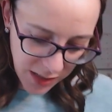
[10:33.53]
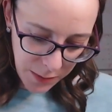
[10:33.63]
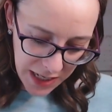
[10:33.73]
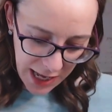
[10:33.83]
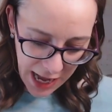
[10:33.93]

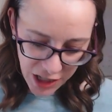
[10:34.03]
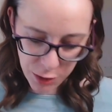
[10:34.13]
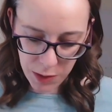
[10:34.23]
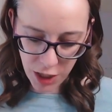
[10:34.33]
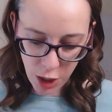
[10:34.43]
Me
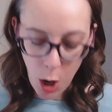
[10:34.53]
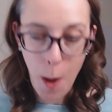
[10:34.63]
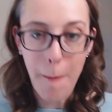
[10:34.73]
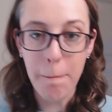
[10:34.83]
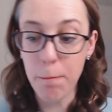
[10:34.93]
Cashmere
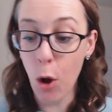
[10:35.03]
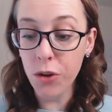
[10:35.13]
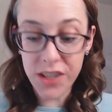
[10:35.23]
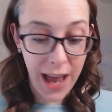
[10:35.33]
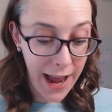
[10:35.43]

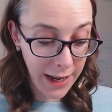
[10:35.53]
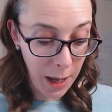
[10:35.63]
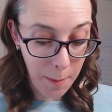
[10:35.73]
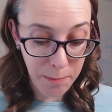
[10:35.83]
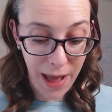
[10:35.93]
Multi
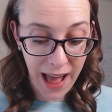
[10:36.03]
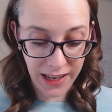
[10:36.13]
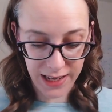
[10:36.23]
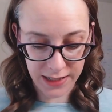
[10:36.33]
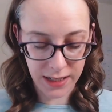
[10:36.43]

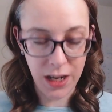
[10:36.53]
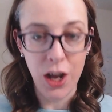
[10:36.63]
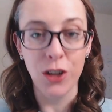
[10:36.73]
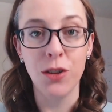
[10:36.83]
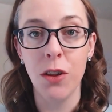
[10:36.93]
Palette.
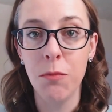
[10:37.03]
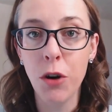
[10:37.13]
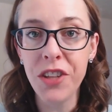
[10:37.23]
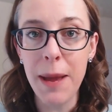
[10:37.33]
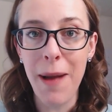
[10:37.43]
So the
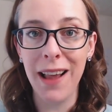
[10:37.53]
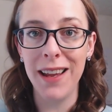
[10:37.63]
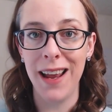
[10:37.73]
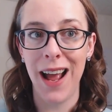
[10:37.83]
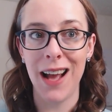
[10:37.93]
Multi Palette
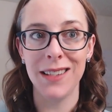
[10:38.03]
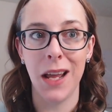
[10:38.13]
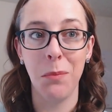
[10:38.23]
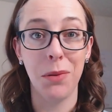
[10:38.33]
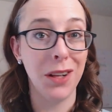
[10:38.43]
has a
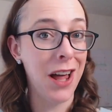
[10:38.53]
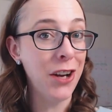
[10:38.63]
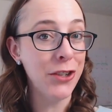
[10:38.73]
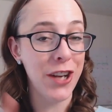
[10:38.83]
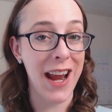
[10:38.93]

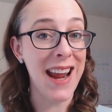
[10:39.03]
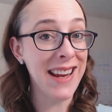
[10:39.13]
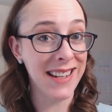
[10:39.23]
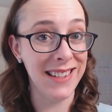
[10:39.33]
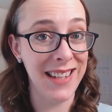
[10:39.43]
blush
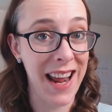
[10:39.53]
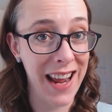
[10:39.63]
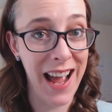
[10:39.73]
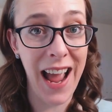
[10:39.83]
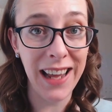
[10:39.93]
and a
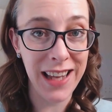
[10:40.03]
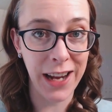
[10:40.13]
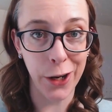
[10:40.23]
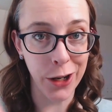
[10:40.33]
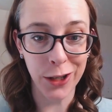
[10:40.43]
highlighter, a